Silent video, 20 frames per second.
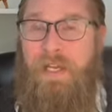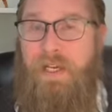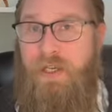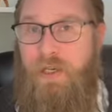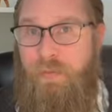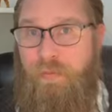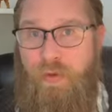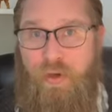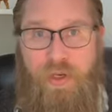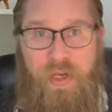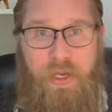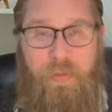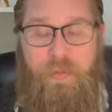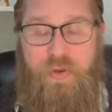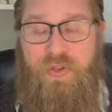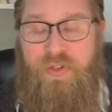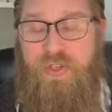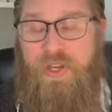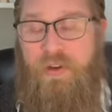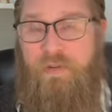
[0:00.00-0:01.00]
In your
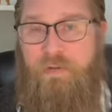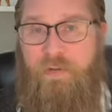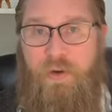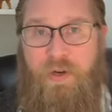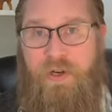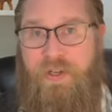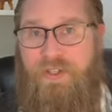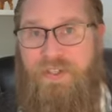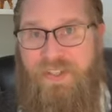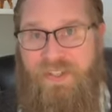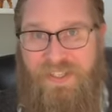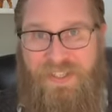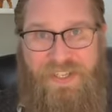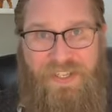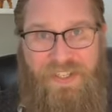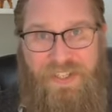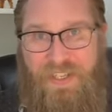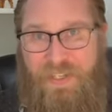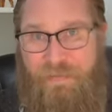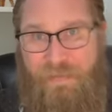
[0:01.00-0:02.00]
bookkeeping software, it's as
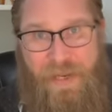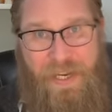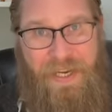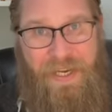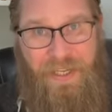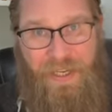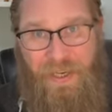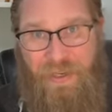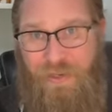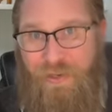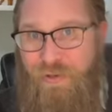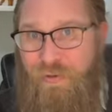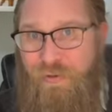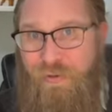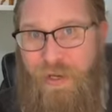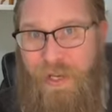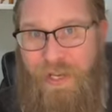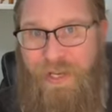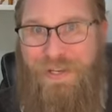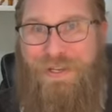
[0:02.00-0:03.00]
easy as making a
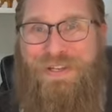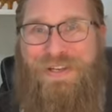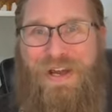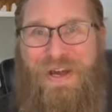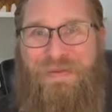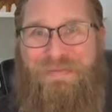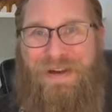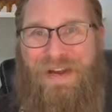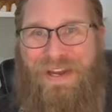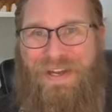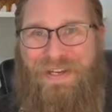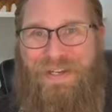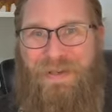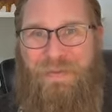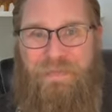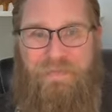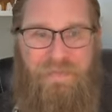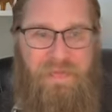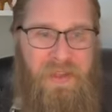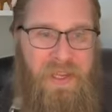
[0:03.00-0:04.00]
new income
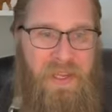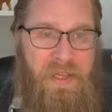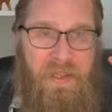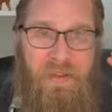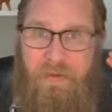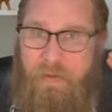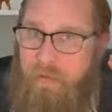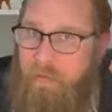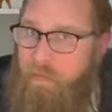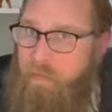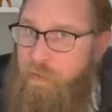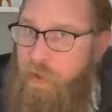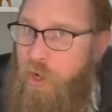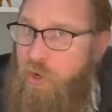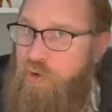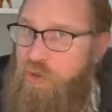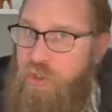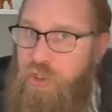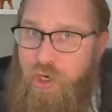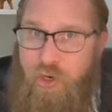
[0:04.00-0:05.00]
item,
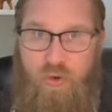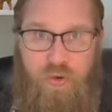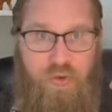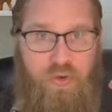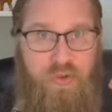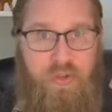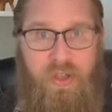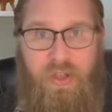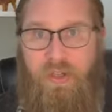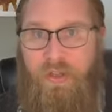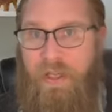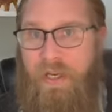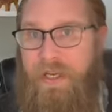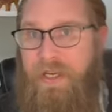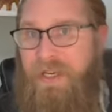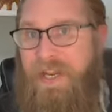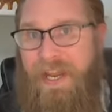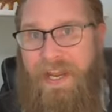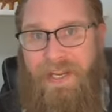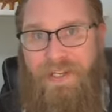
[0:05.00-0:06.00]
no-shows,
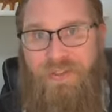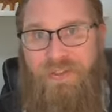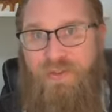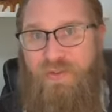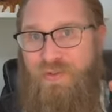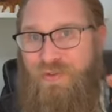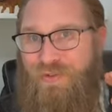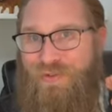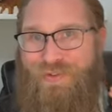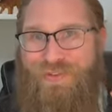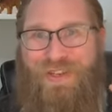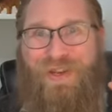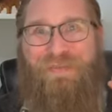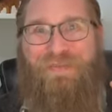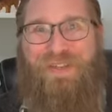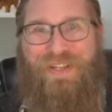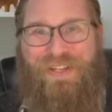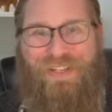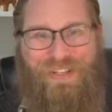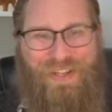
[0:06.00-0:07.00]
late cancels, or
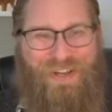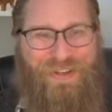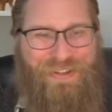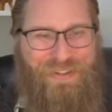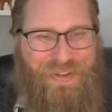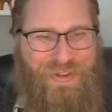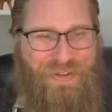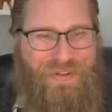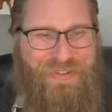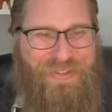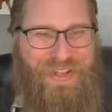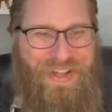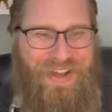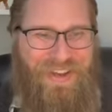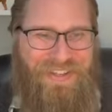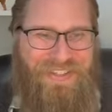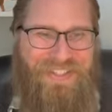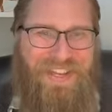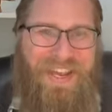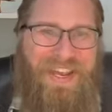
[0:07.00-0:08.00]
something along those
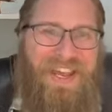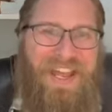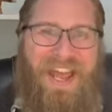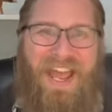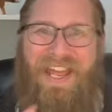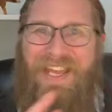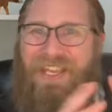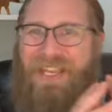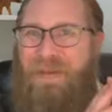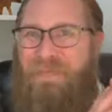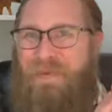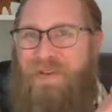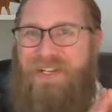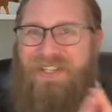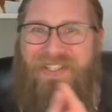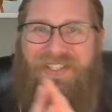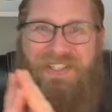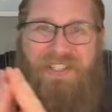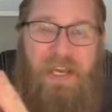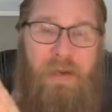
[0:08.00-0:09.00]
lines, and keeping
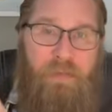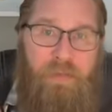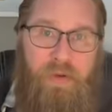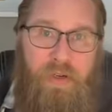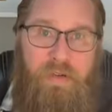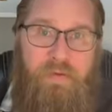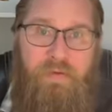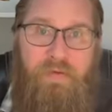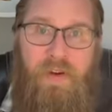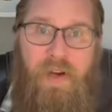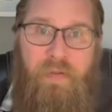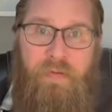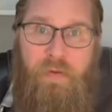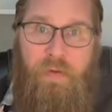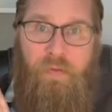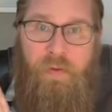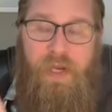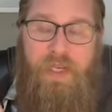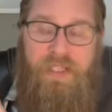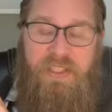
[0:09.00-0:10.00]
it separate from
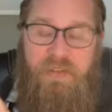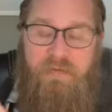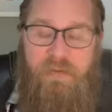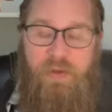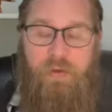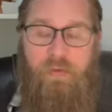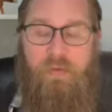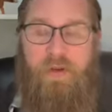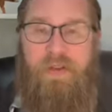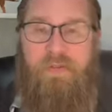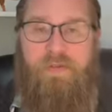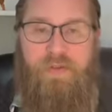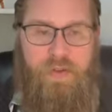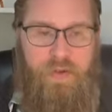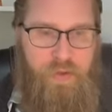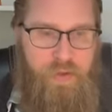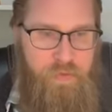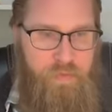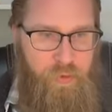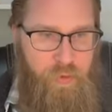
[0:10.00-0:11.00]
the rest of your
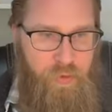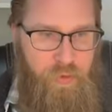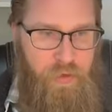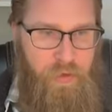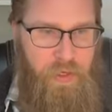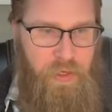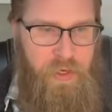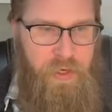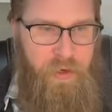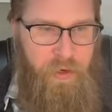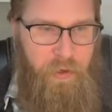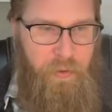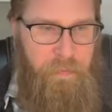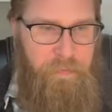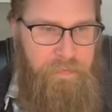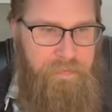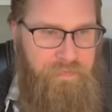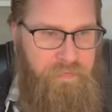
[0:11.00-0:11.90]
revenues for the year.